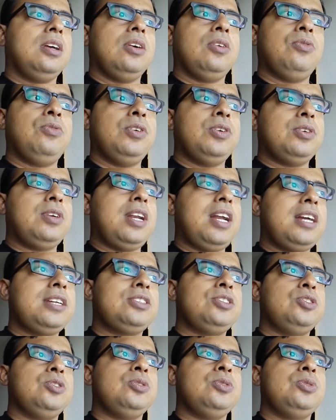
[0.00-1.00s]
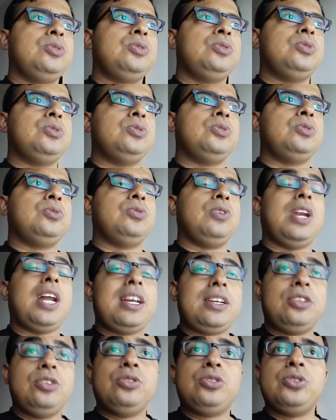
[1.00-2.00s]
we would like
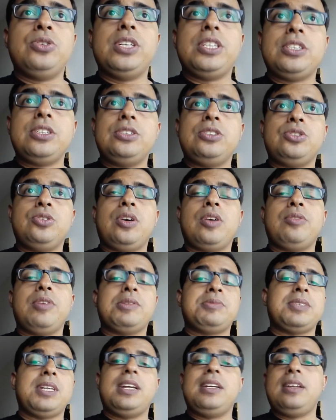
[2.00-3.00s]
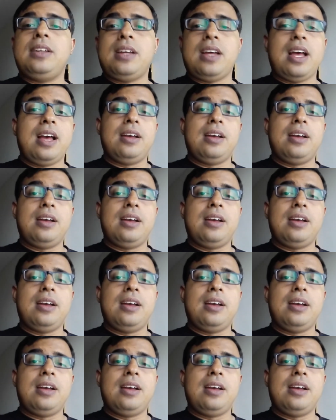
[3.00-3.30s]
you to return to our website.